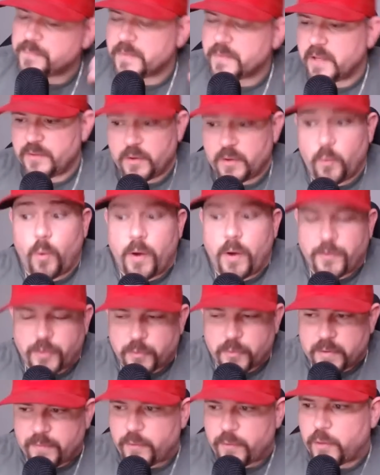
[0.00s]
because he was
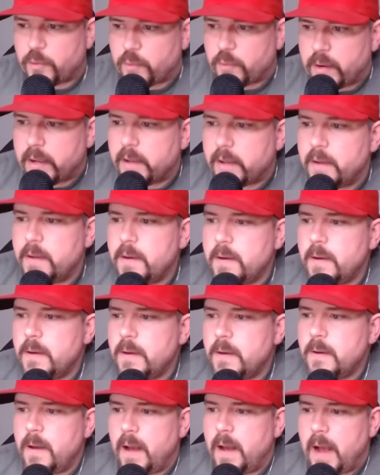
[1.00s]
3 for 3.
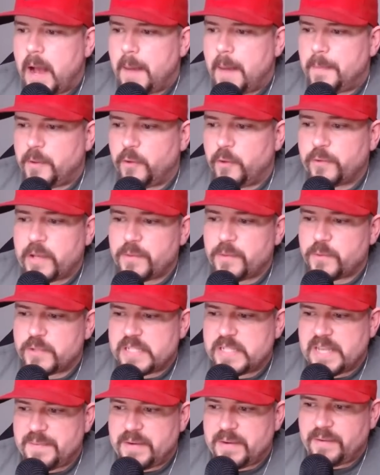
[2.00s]
But those guys were
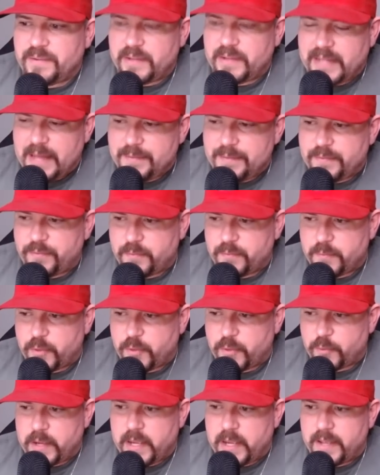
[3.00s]
7 of 11 from
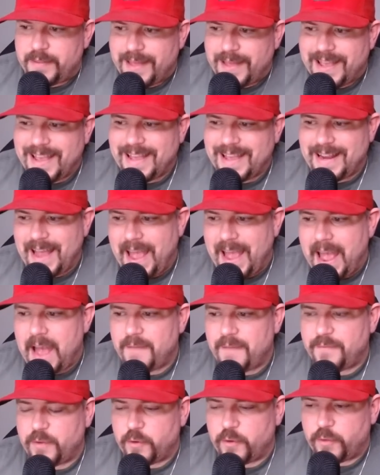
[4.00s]
3, and they hit
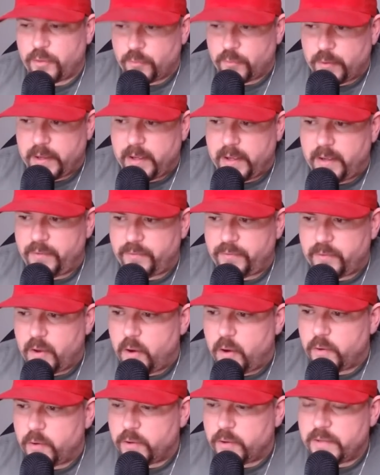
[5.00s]
half their threes.
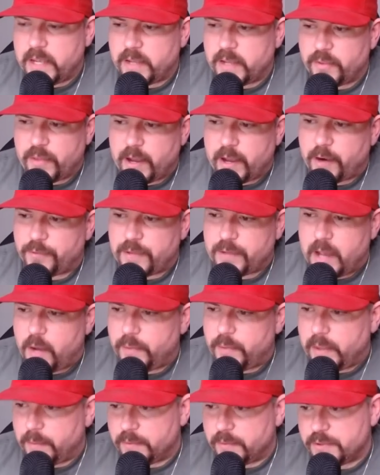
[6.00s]
So you take theirs
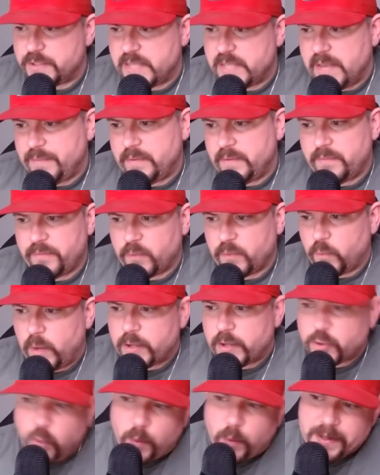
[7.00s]
out, they were 7 for
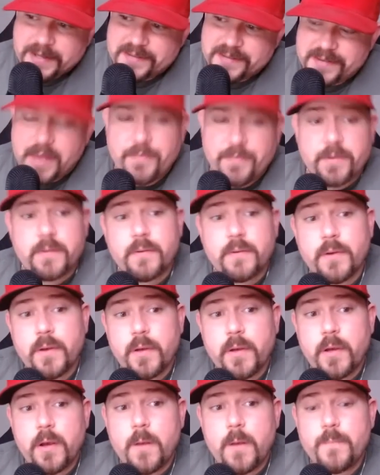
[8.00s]
27.
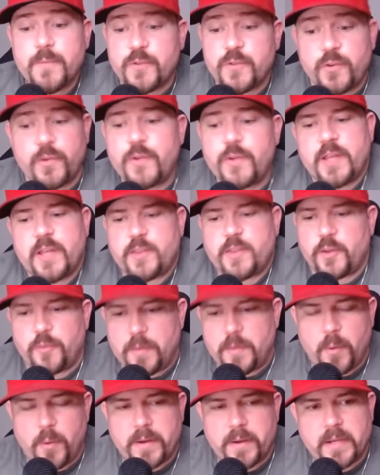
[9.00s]
So they'll take their
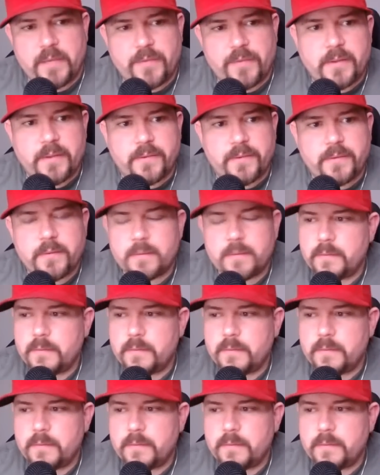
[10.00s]
3-point defense.